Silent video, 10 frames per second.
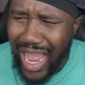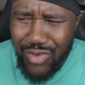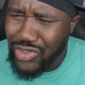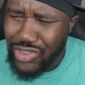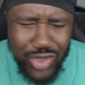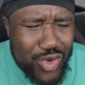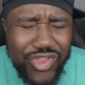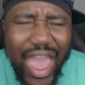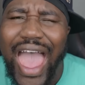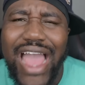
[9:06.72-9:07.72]
I would do
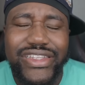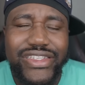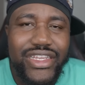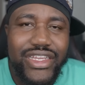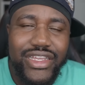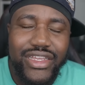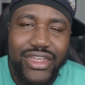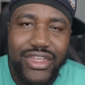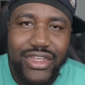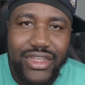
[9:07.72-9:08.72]
that.
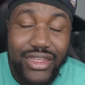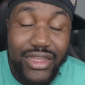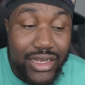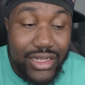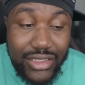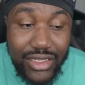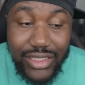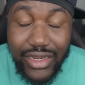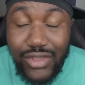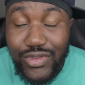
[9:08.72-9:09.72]
And it looks
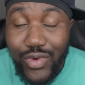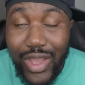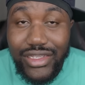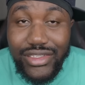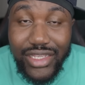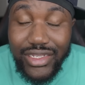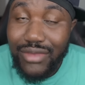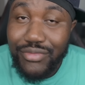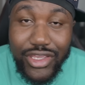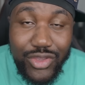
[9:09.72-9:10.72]
like that's what Wack is saying
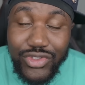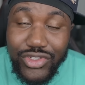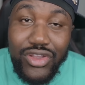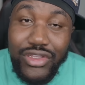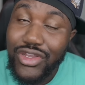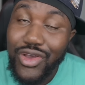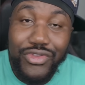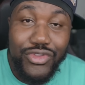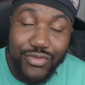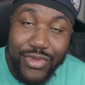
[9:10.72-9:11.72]
that Big U is currently
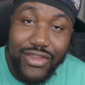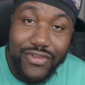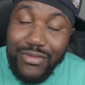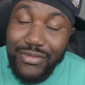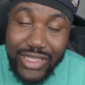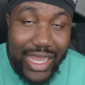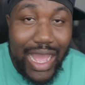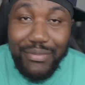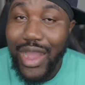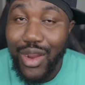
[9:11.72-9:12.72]
going through, man. You feel me? The
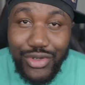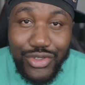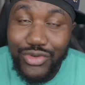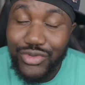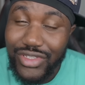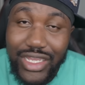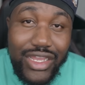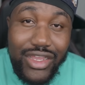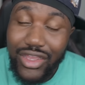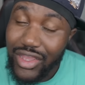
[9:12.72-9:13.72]
high powered dudes
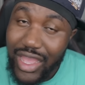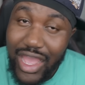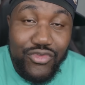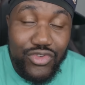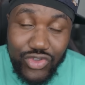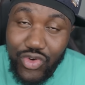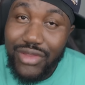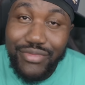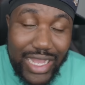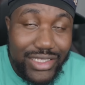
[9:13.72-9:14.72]
have
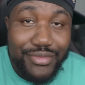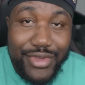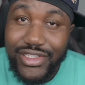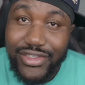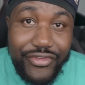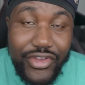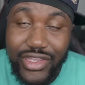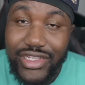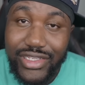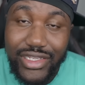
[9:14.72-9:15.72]
resorted back to being
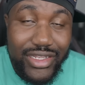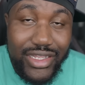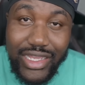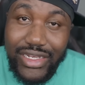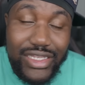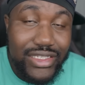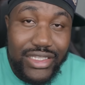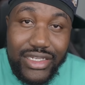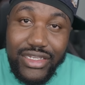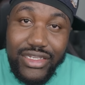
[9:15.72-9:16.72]
civilians, and it doesn't
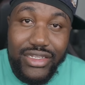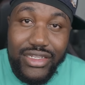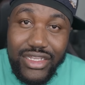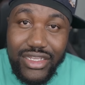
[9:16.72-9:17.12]
look good.